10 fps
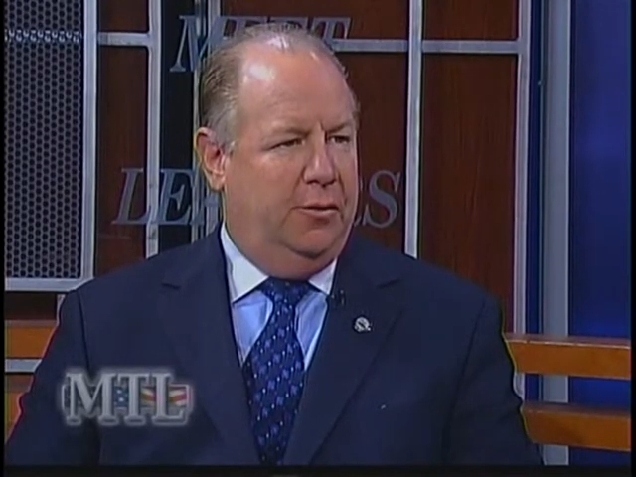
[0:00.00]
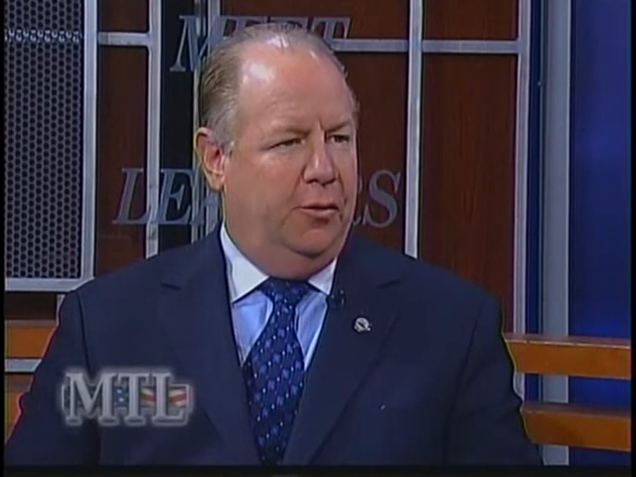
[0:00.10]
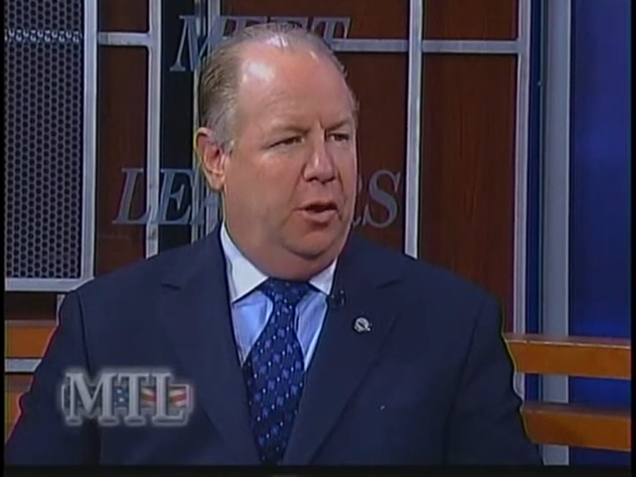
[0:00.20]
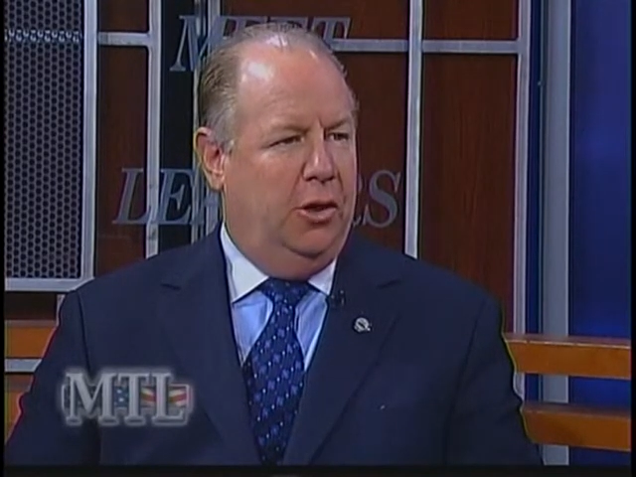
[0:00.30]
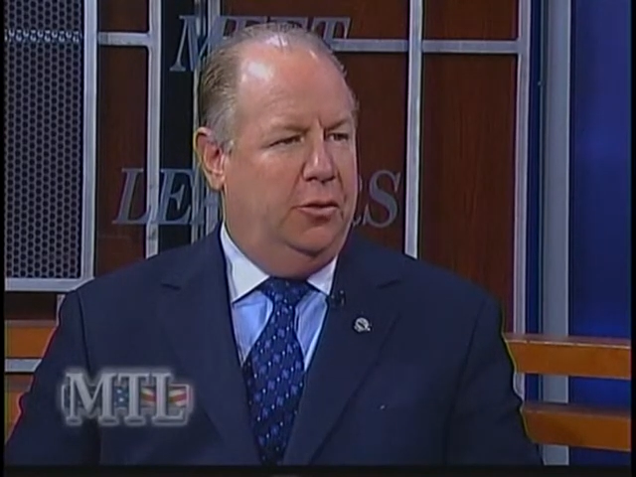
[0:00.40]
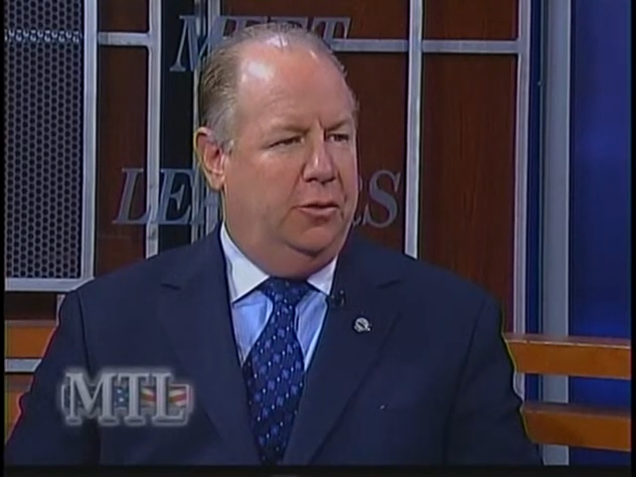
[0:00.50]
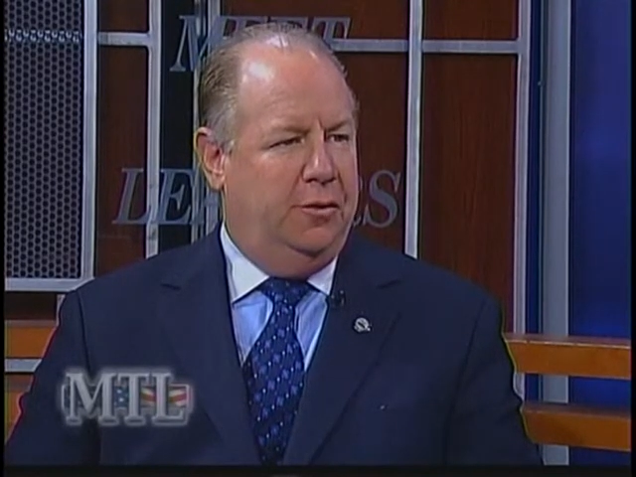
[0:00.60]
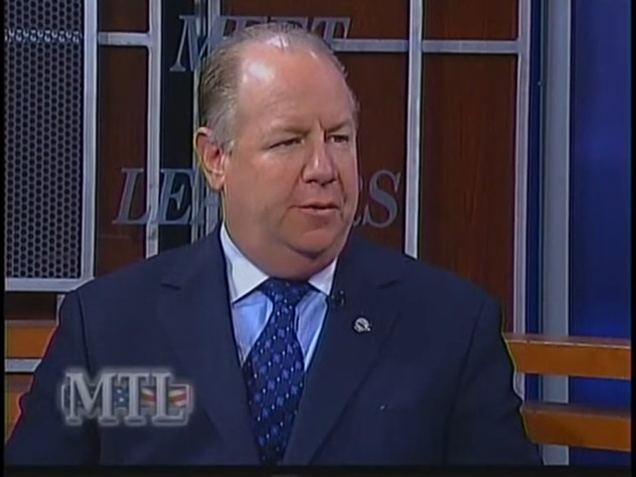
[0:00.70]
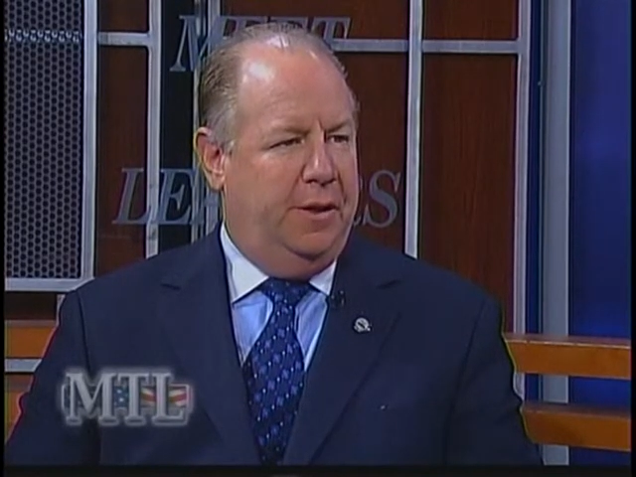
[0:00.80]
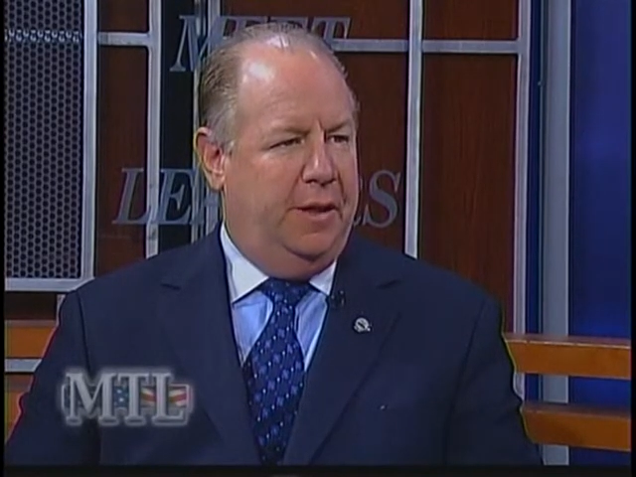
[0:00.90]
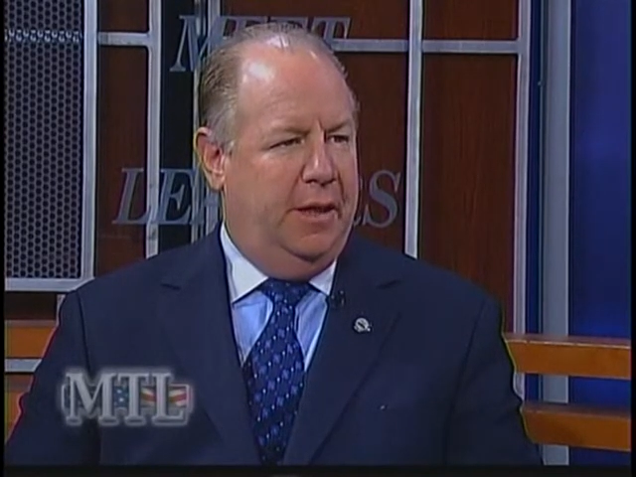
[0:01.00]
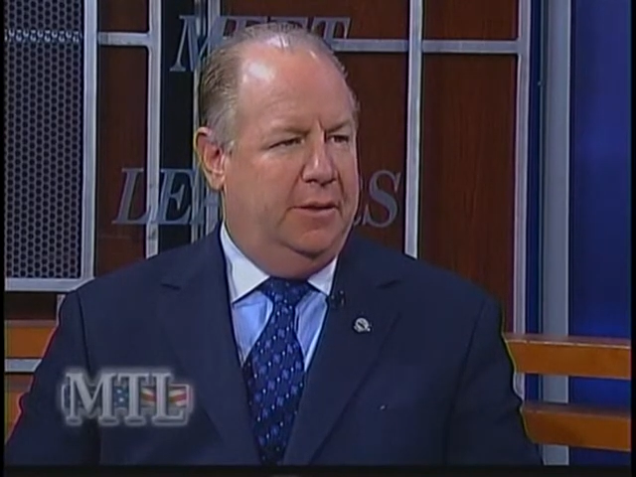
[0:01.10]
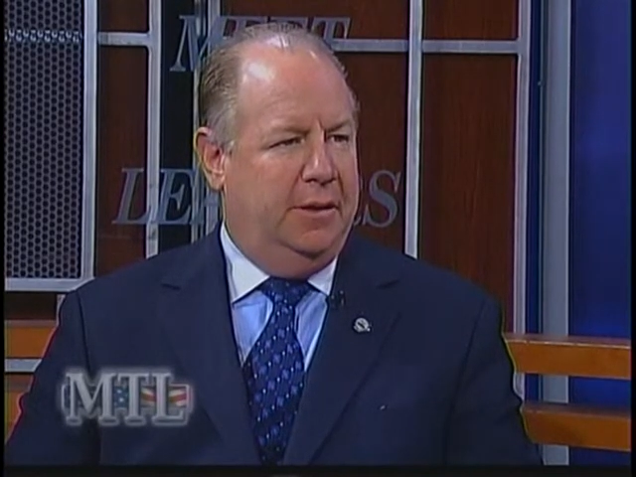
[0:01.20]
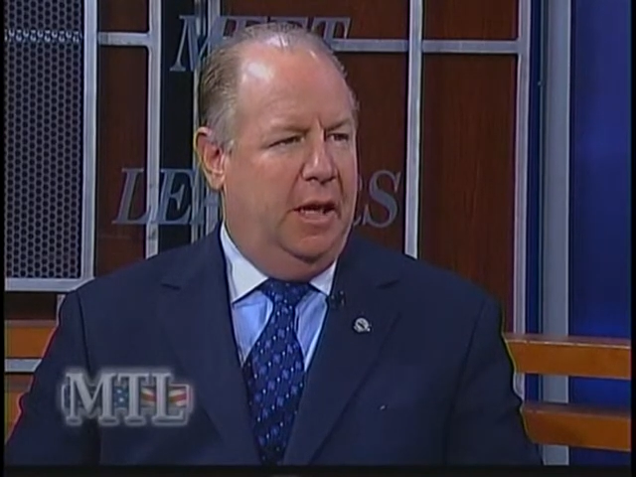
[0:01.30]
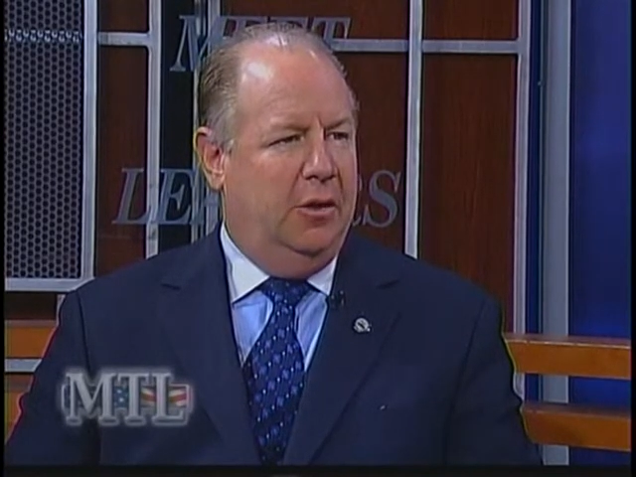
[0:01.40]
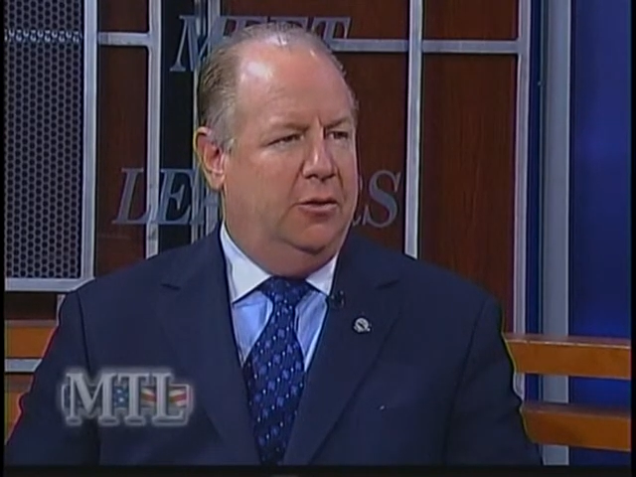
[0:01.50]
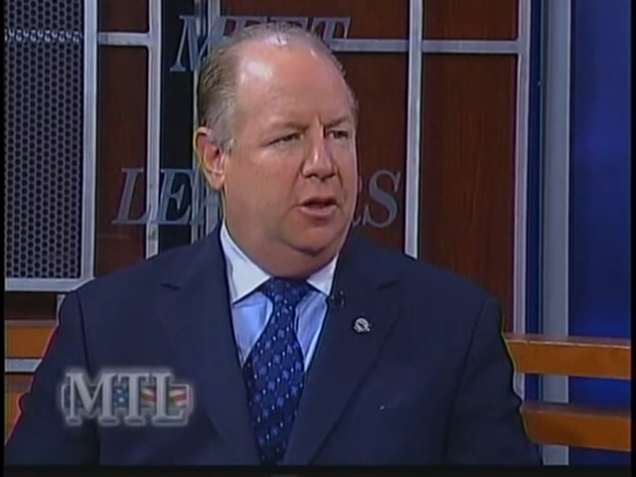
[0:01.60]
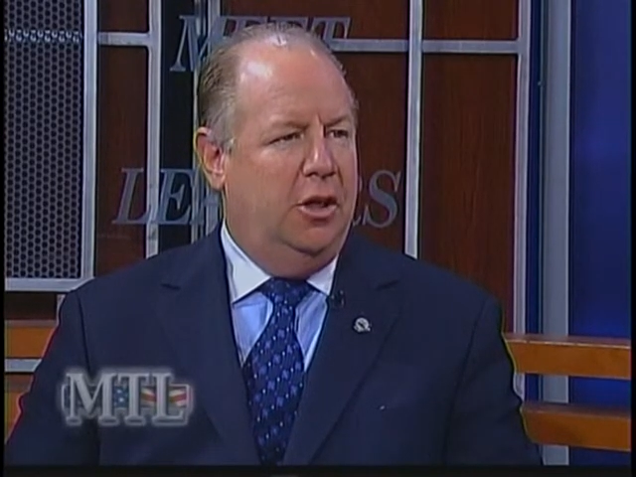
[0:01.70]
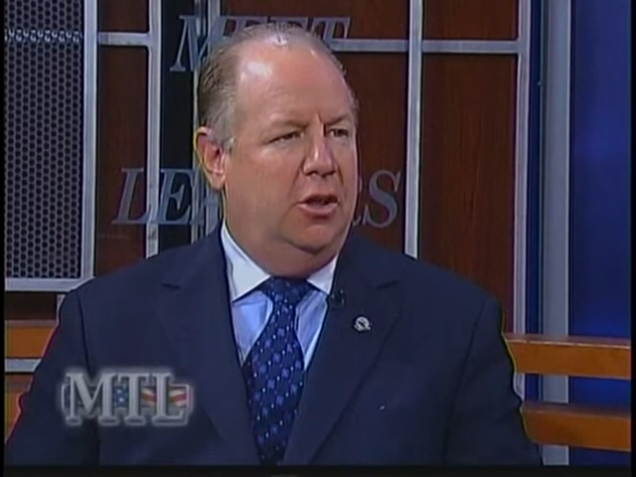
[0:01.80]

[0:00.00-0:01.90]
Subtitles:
for $150,000